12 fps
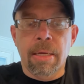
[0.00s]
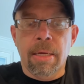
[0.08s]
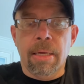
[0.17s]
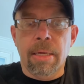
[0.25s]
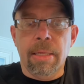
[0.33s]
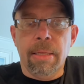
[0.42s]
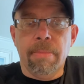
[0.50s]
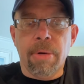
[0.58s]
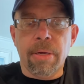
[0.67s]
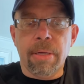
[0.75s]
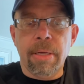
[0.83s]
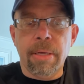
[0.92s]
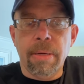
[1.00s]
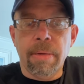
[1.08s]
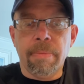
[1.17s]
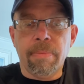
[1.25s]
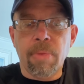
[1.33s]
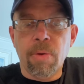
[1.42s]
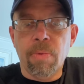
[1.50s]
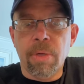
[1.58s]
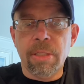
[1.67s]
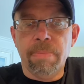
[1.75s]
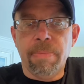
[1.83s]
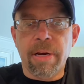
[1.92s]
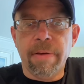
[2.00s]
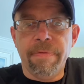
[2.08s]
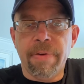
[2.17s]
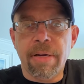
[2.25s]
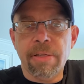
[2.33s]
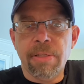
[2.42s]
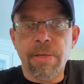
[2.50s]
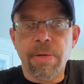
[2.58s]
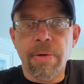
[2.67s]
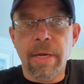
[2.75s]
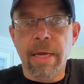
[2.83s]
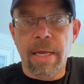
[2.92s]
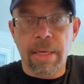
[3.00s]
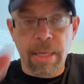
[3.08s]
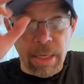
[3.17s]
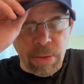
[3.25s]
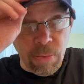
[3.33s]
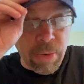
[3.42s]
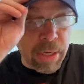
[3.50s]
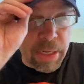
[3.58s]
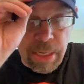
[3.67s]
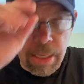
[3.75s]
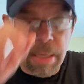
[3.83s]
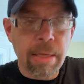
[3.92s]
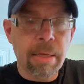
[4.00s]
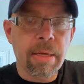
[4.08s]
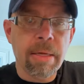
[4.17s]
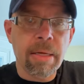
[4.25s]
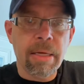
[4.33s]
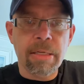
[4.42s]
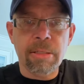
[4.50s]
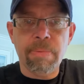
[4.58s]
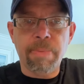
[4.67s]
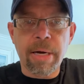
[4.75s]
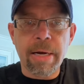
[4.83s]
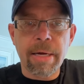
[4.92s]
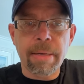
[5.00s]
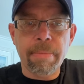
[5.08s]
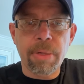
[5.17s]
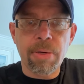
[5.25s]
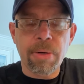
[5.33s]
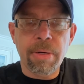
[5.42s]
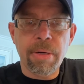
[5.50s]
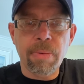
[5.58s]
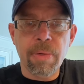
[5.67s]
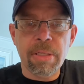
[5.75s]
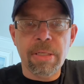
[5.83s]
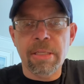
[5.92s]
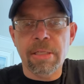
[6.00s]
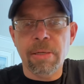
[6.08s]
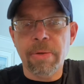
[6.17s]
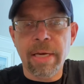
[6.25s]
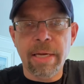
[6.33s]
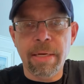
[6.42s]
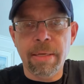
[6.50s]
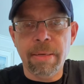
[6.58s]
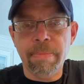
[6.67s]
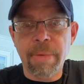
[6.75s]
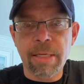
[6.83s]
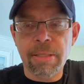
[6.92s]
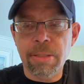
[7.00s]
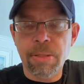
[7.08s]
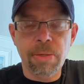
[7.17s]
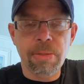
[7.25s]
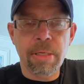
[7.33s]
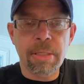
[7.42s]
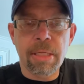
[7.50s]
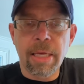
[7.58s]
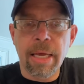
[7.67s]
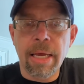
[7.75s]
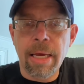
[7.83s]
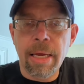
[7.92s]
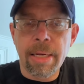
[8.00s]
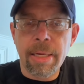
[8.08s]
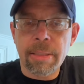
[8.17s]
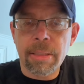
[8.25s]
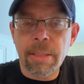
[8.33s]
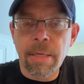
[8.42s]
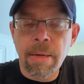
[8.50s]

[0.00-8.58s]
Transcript: in the market. One's by Pfizer and the other one is by Moderna, which is located in Massachusetts, and its